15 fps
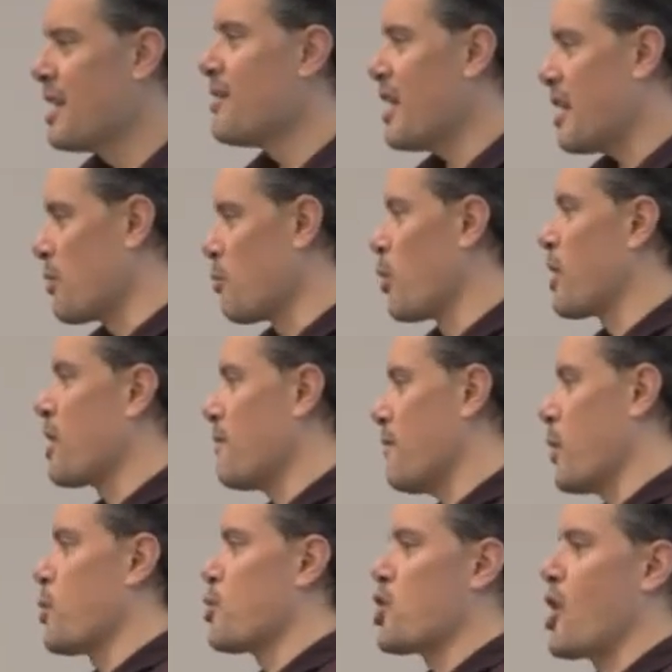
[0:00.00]
They can work in
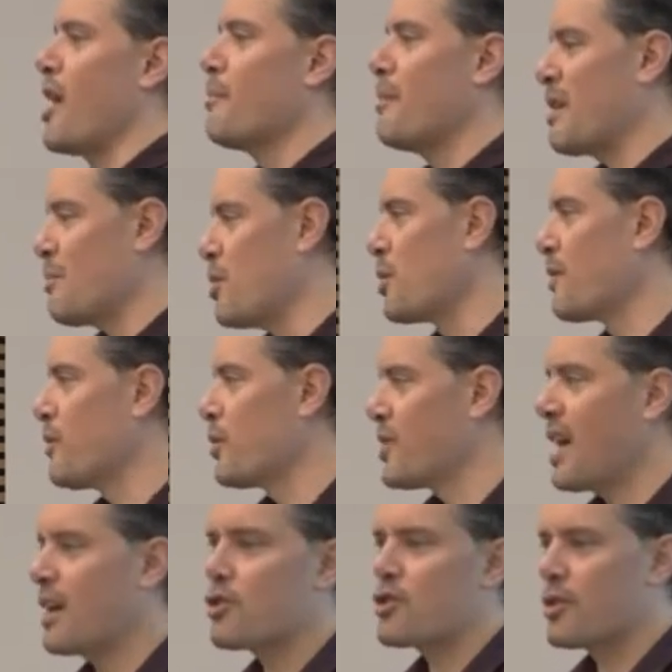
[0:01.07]
Photoshop, make beautiful
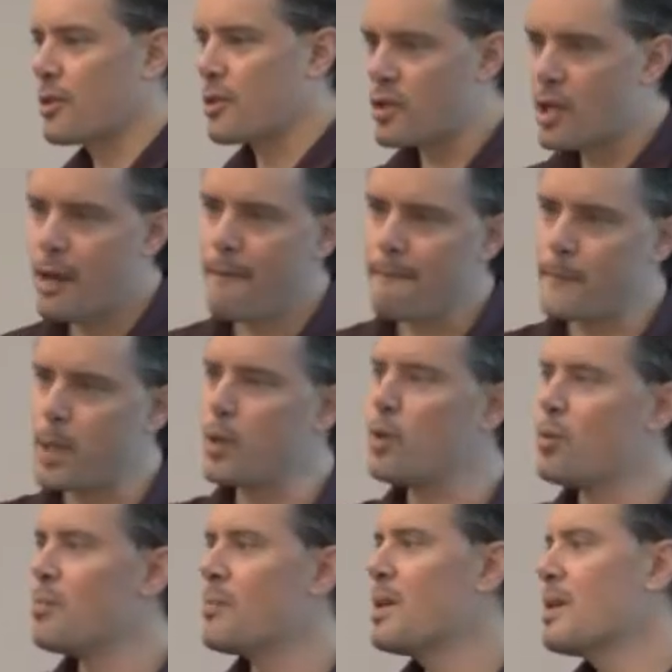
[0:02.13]
textures, boom,